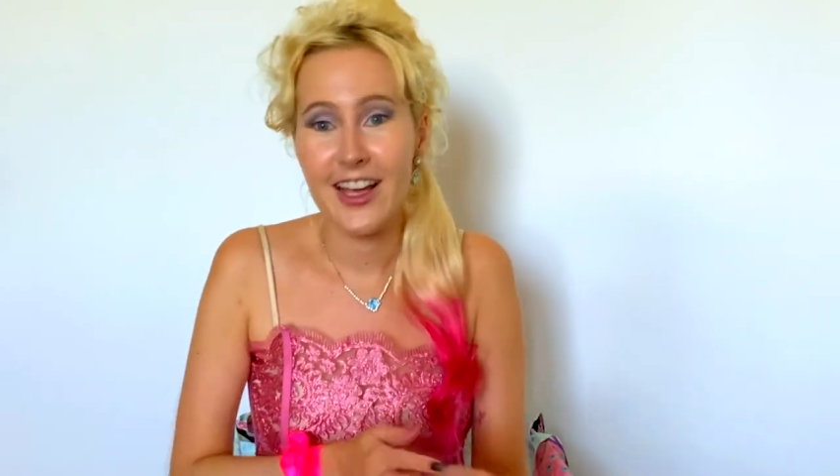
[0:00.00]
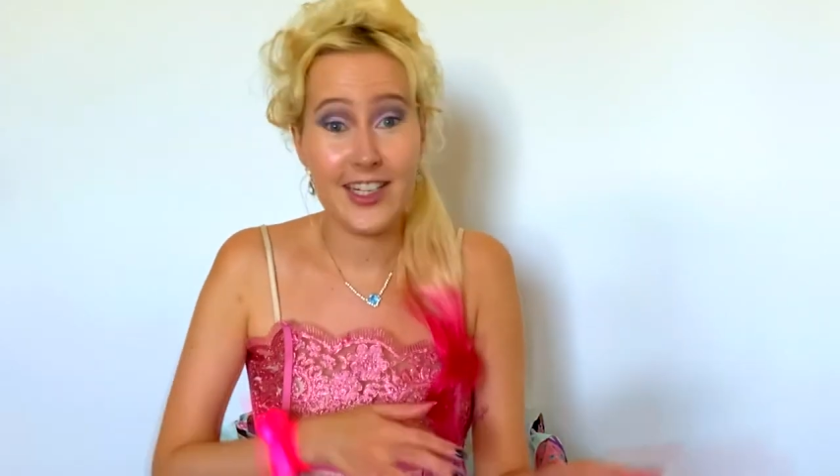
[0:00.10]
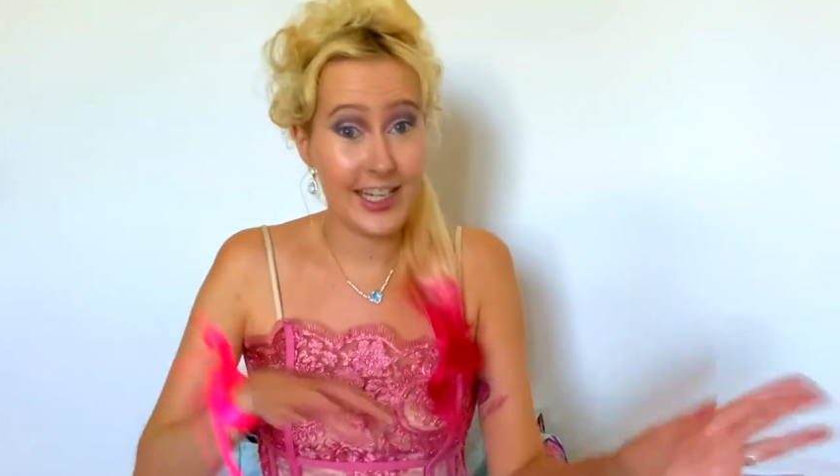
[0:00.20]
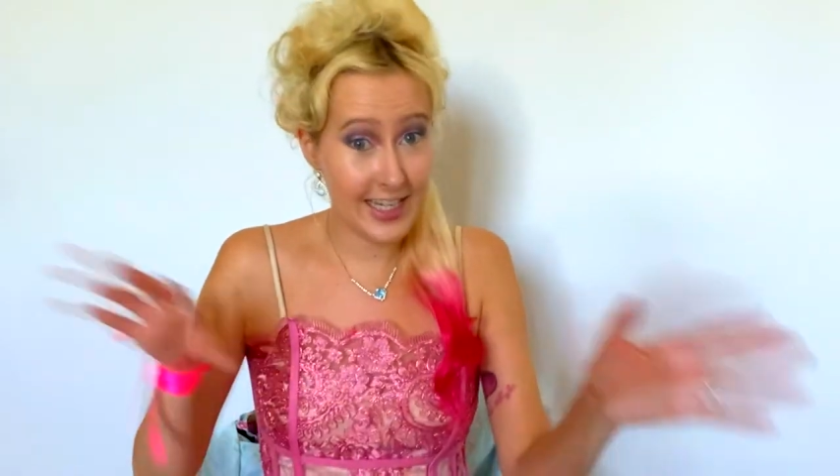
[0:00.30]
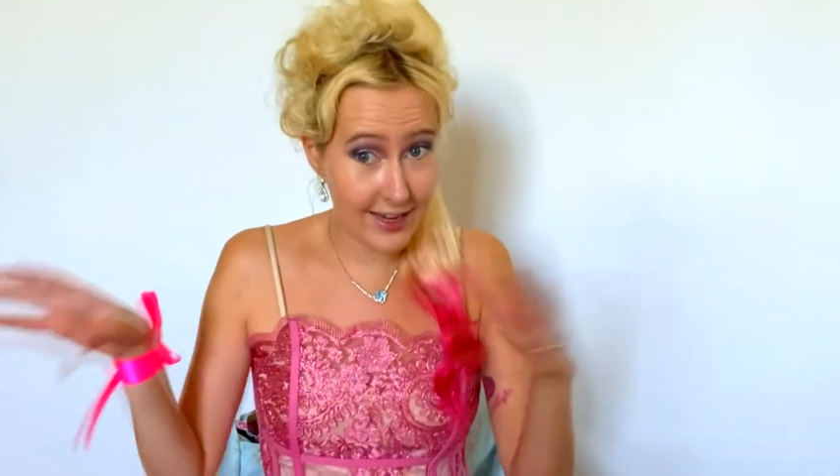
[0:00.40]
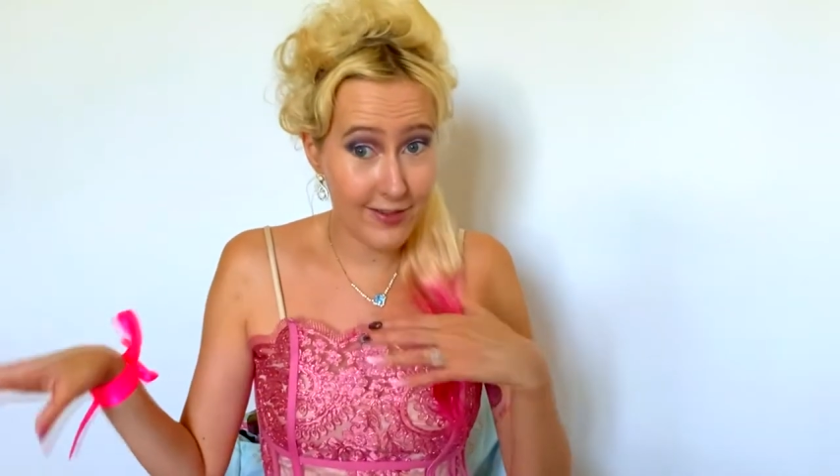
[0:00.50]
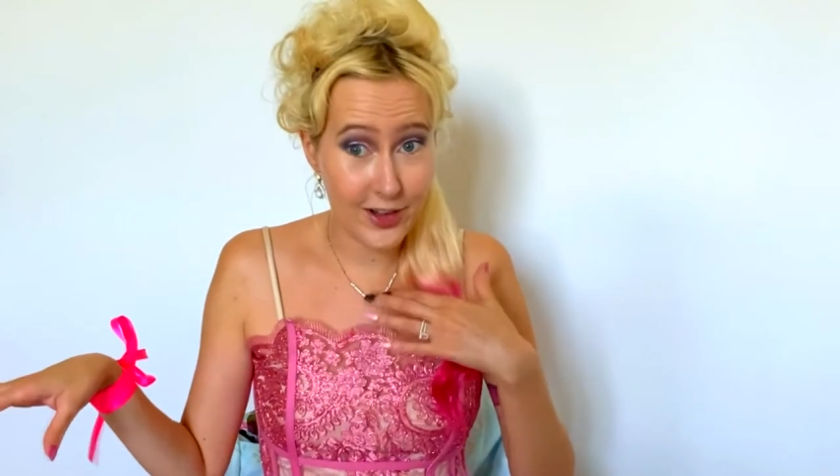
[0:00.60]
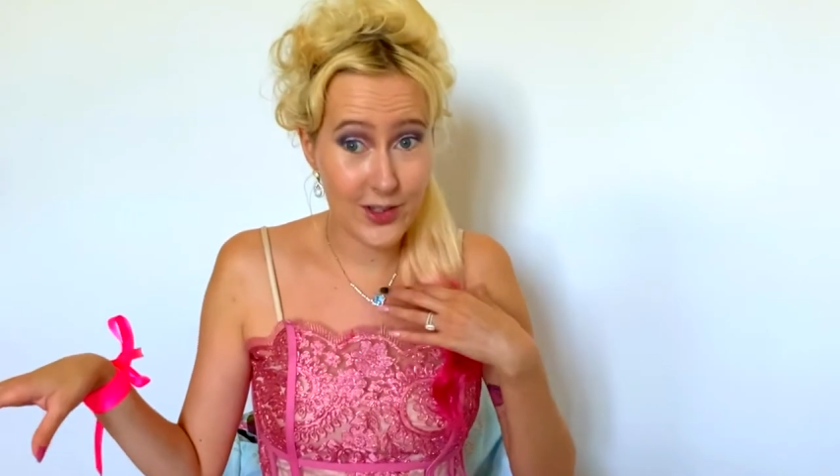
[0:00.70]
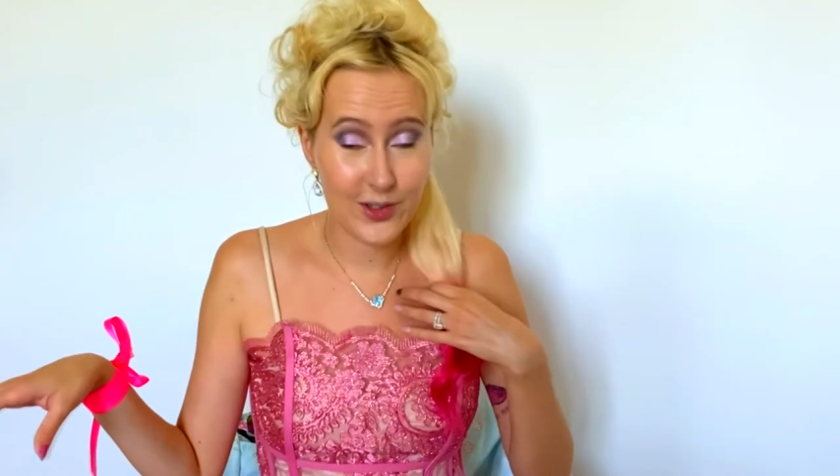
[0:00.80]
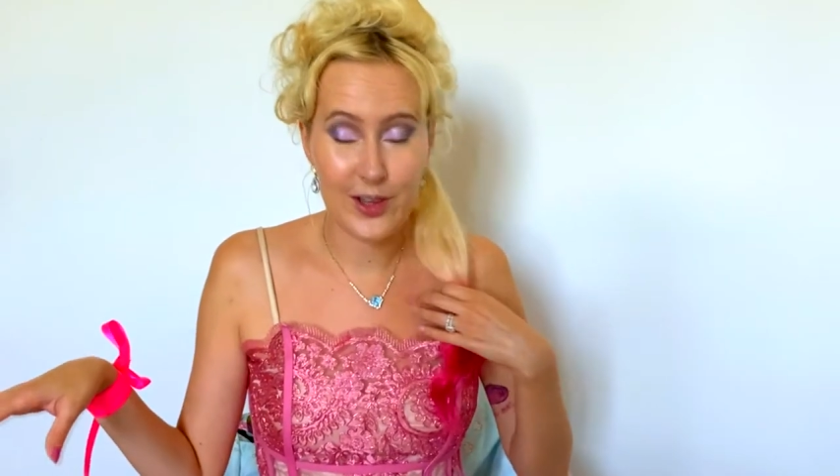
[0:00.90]

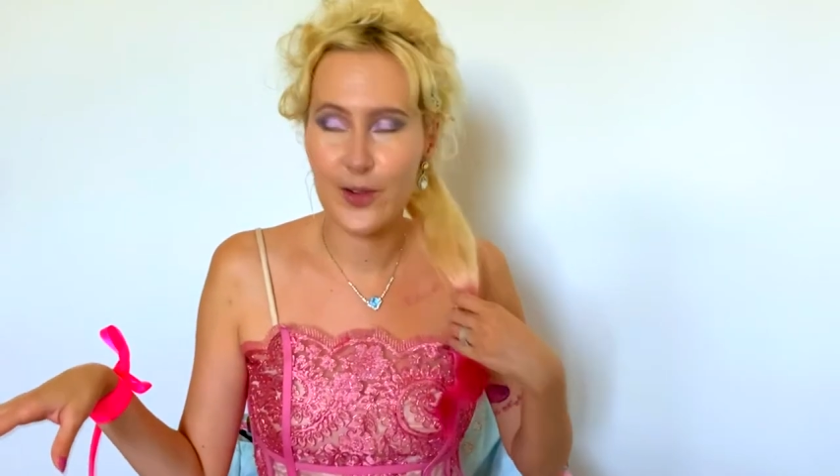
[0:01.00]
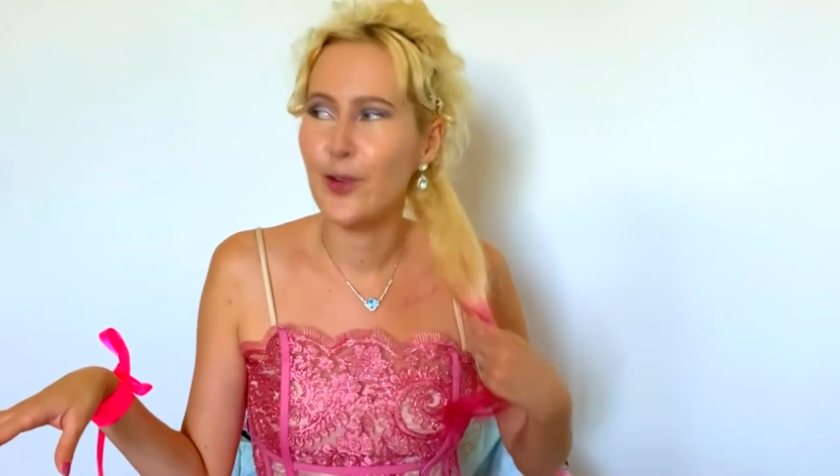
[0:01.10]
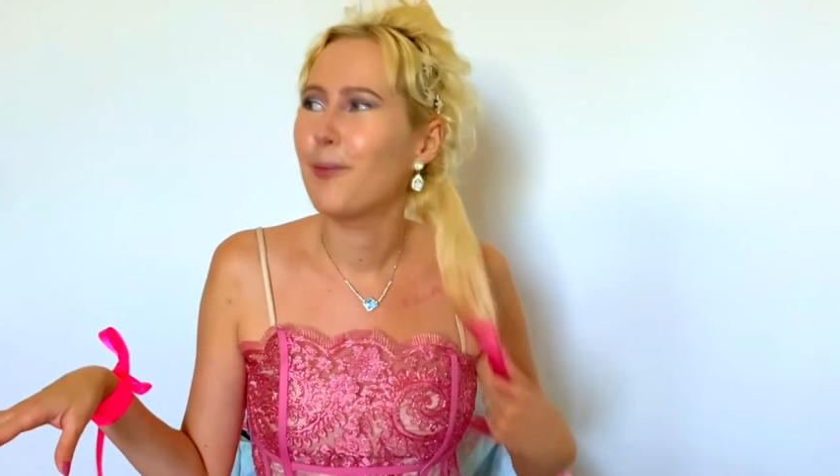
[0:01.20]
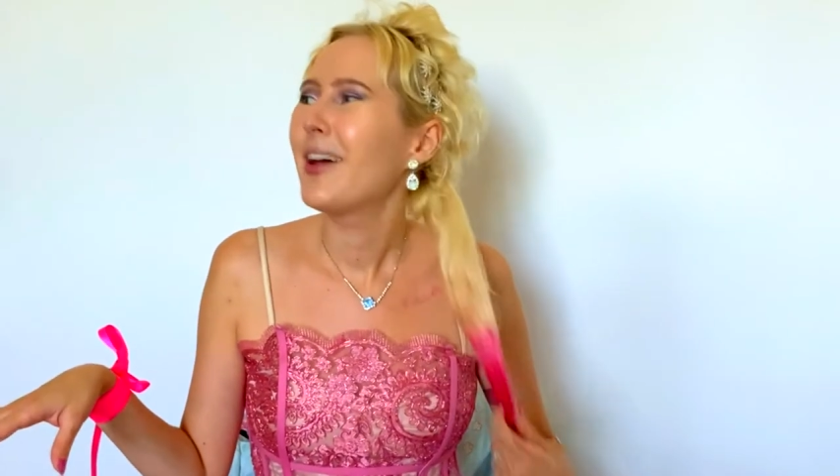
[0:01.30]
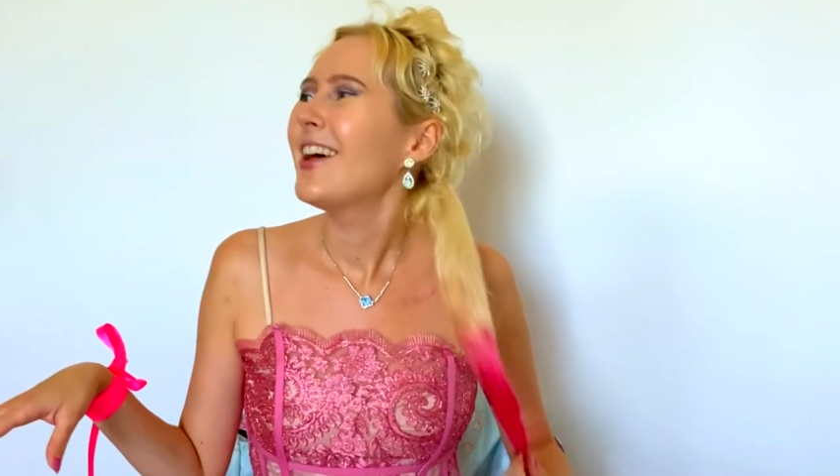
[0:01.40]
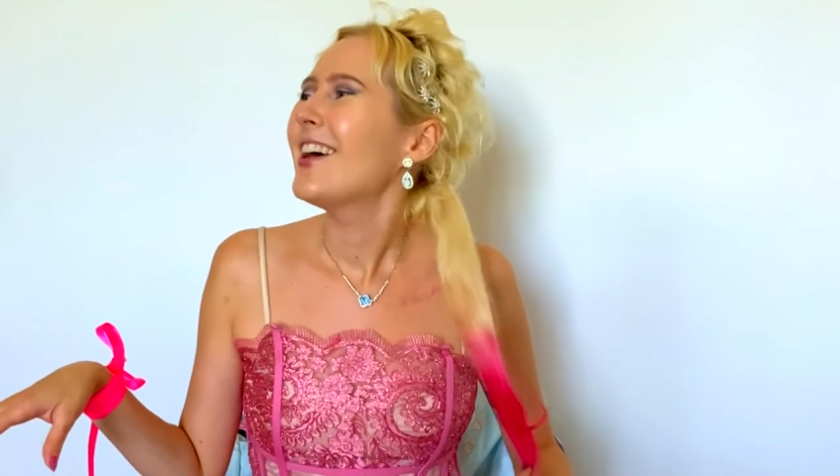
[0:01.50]
delivered to the room.